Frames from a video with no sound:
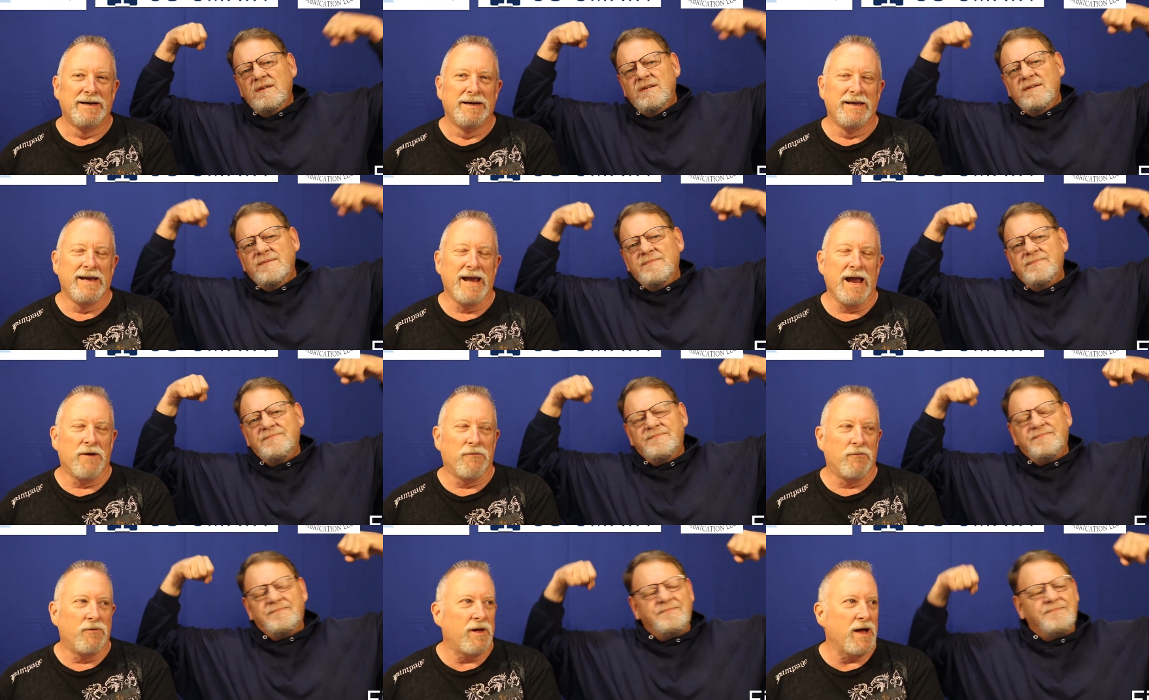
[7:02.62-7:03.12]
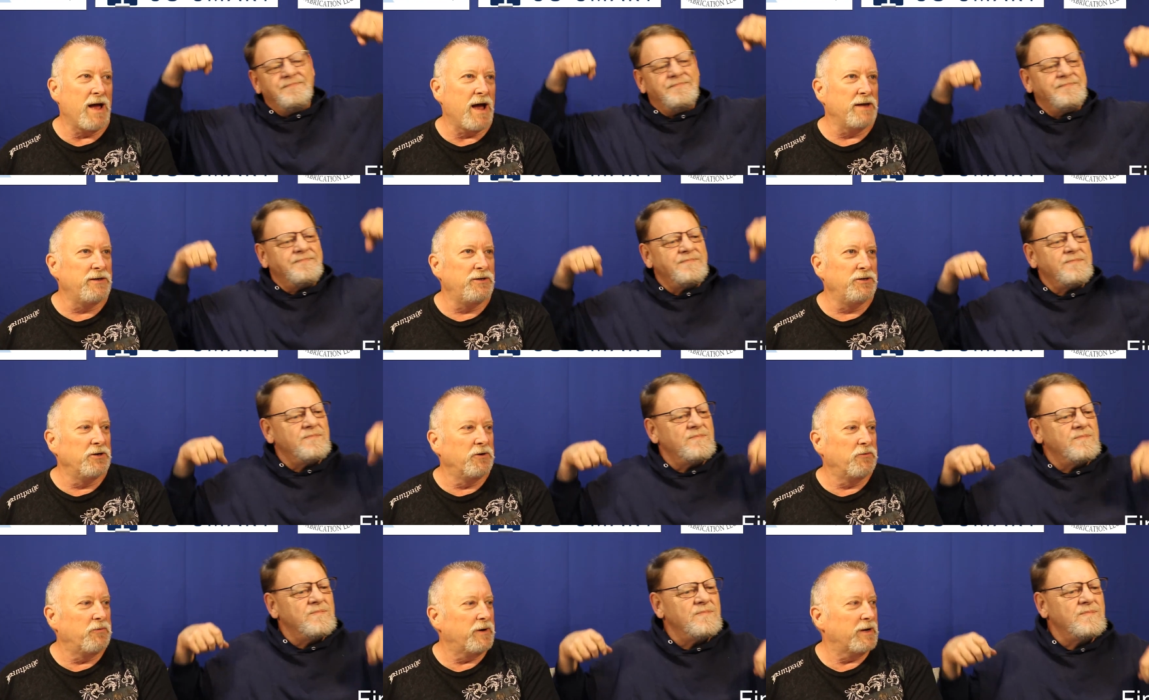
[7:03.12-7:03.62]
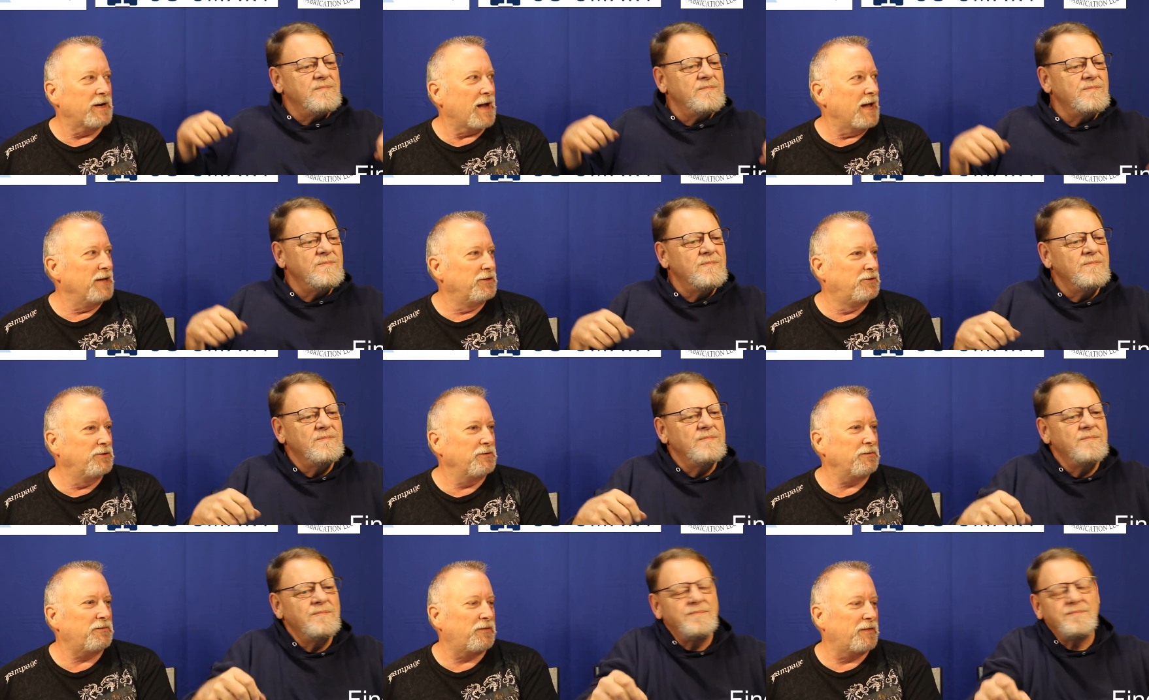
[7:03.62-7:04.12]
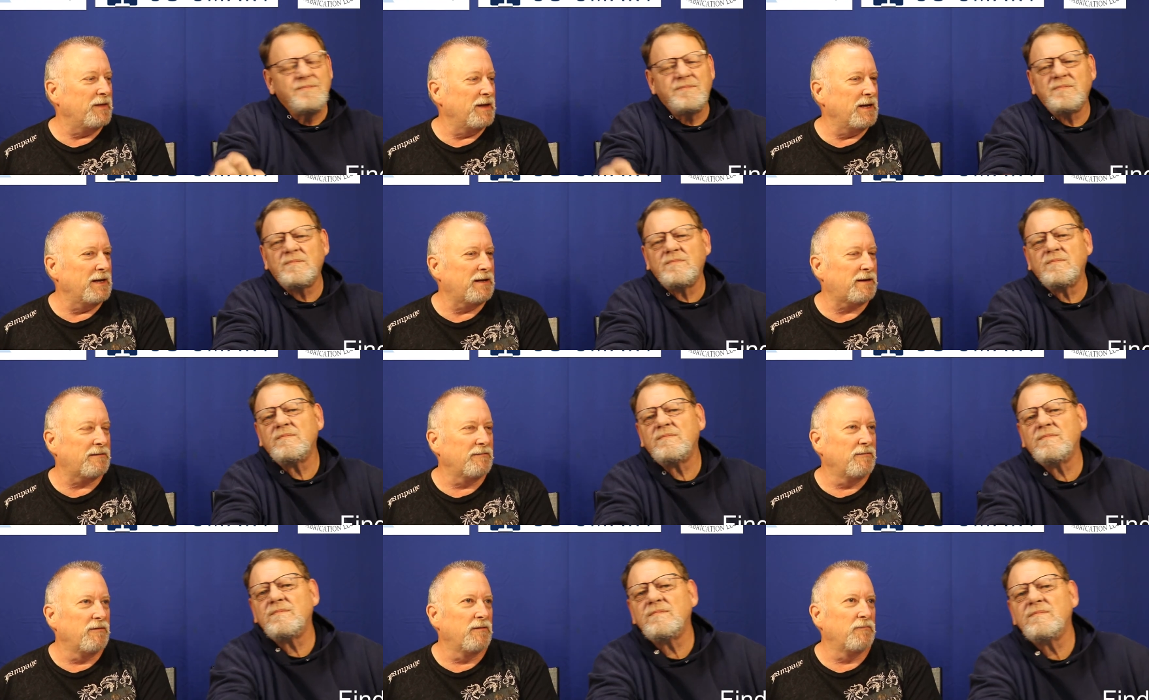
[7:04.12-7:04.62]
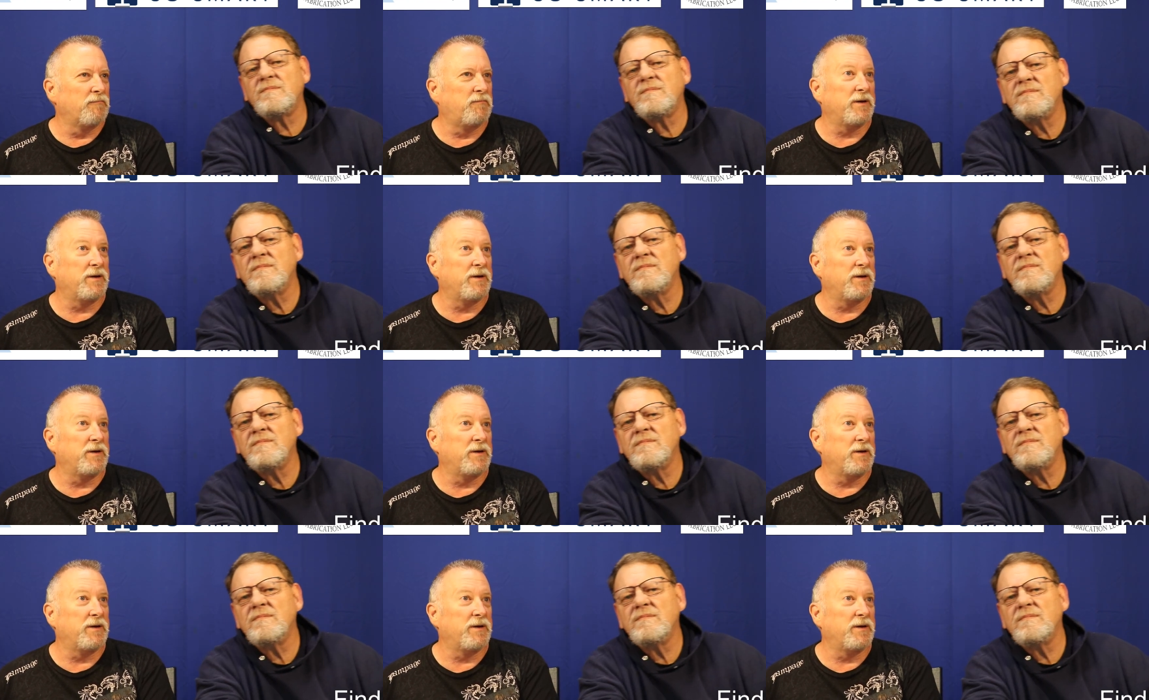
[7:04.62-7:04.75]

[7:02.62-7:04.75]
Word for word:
Speaker 1: Yeah. yeah. Well, you know what? I do think,